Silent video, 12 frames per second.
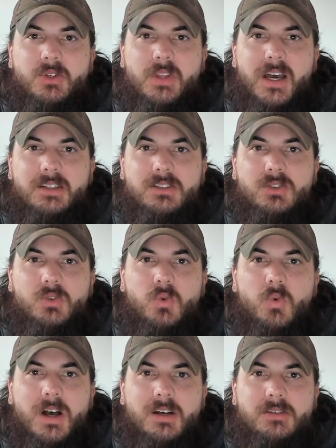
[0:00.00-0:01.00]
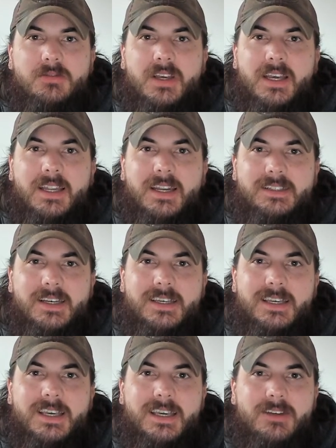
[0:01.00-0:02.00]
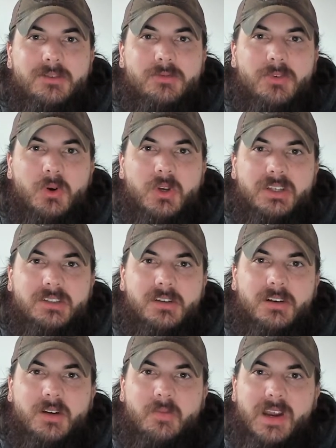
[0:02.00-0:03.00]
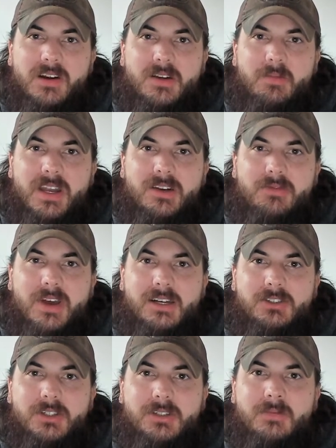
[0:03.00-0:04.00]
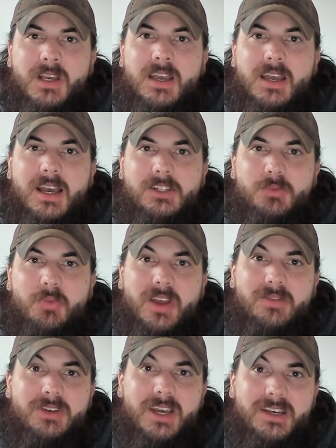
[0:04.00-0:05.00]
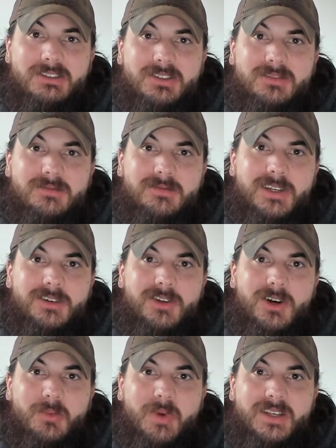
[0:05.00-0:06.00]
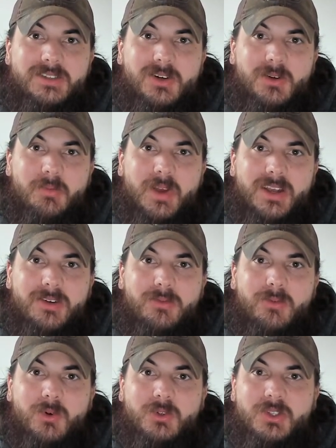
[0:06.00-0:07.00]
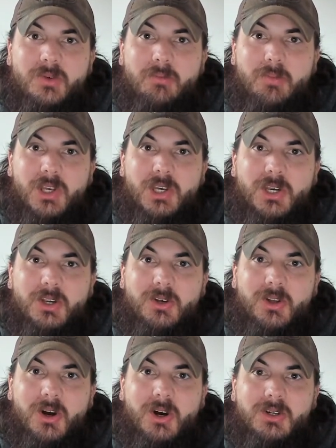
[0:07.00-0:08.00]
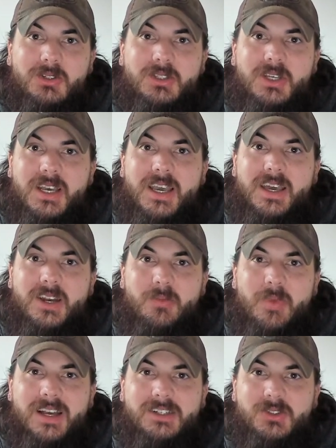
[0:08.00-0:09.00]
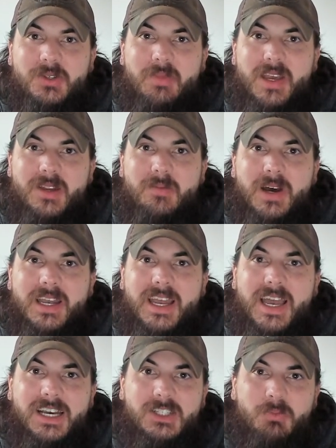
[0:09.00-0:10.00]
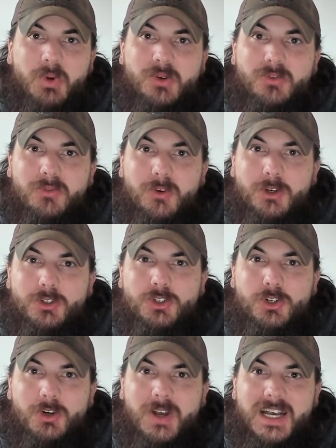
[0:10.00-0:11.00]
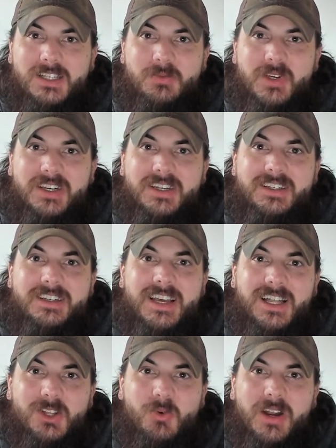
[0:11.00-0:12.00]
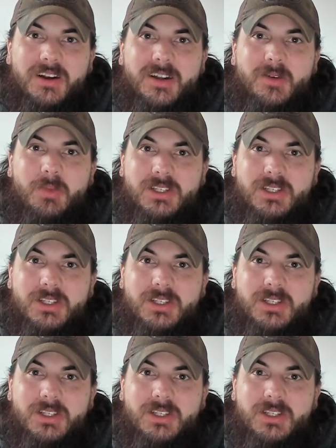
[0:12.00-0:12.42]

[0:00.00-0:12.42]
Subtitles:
2012 and has a keen focus on American manufacturing. As you may have guessed, their dog beds are made for some big dogs and are actually made by expert furniture craftsmen in Delaware and